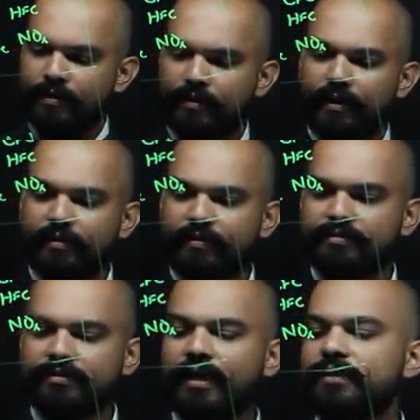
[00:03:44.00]

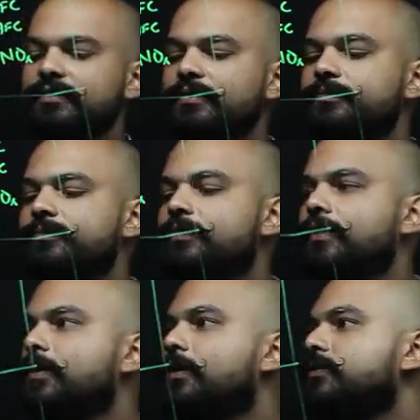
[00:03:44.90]
Nitrous acid.
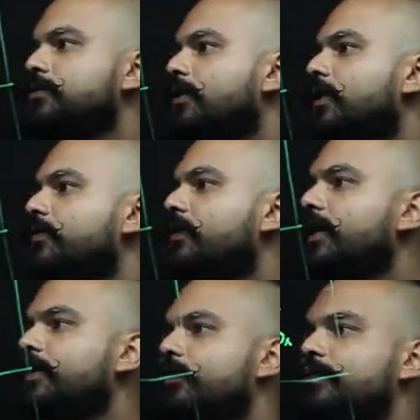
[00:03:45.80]
So you have
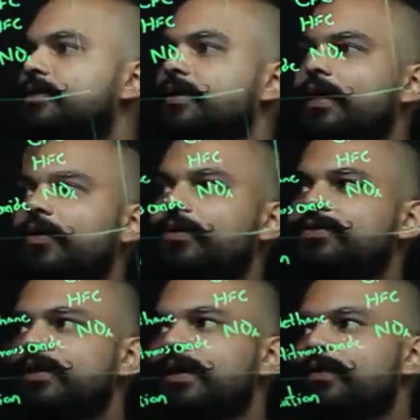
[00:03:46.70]
nitrous
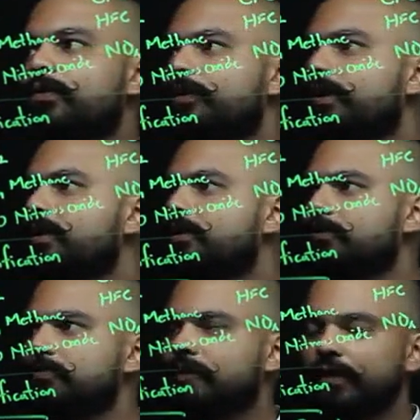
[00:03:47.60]
dioxide going
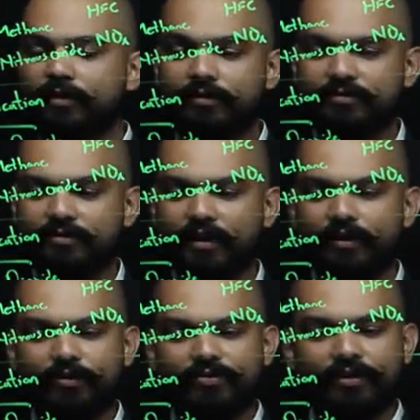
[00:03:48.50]

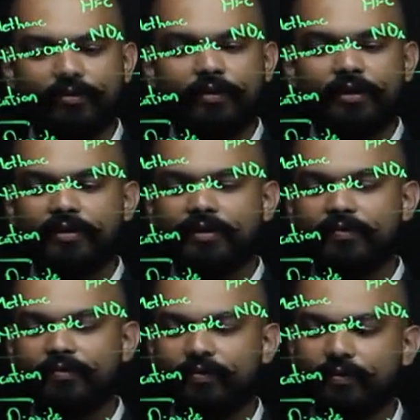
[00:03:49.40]
in
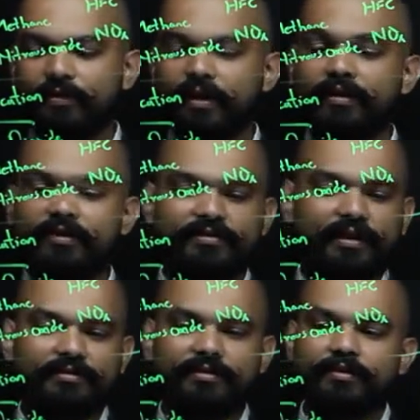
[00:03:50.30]
there to form nitrous
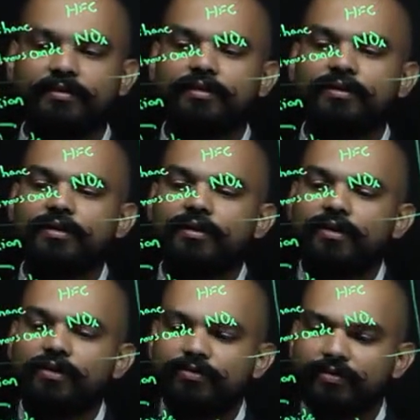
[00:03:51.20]
acid.
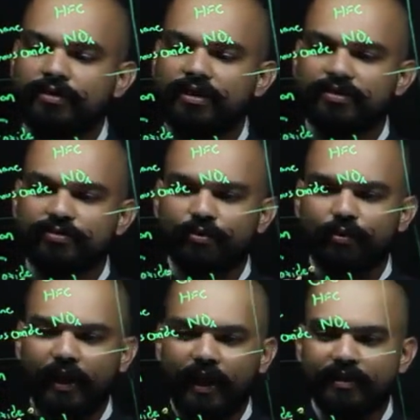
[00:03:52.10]
So these
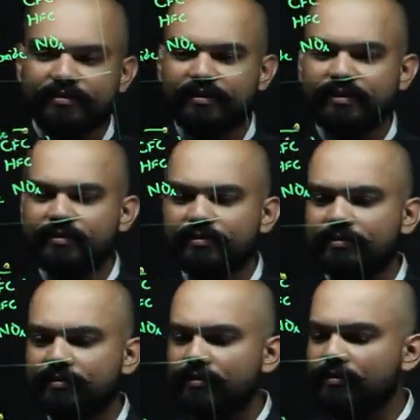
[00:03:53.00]
two acids,
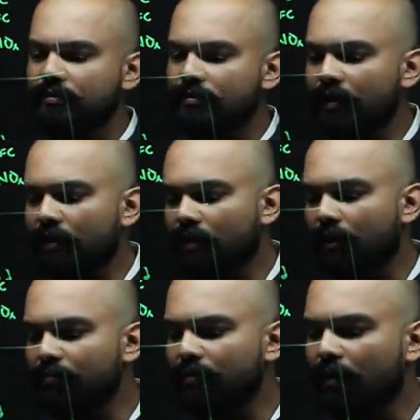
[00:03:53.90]
they
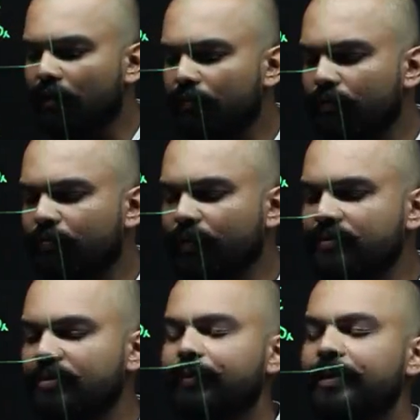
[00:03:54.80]
come down with
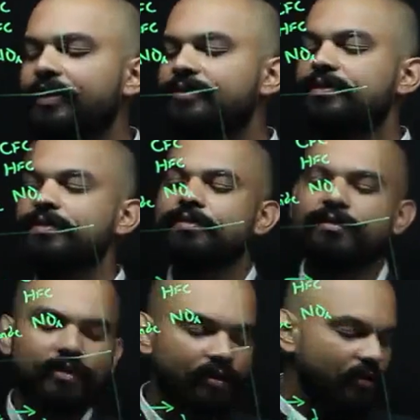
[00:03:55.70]
precipitation
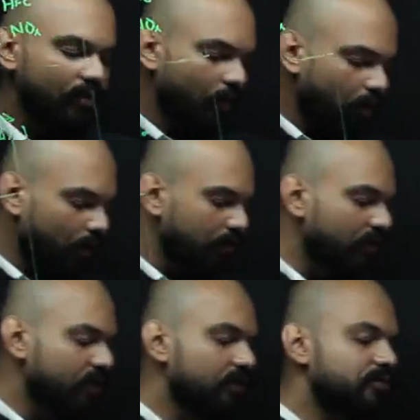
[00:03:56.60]
on
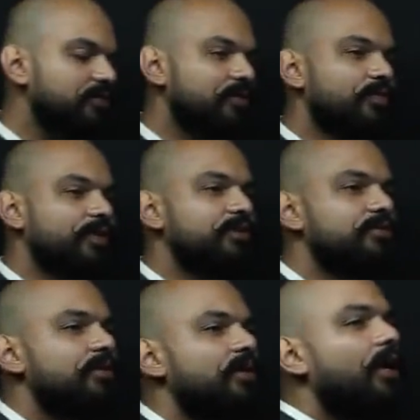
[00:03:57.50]
the earth's surface
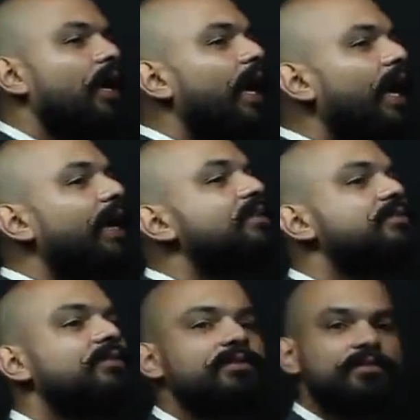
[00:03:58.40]
as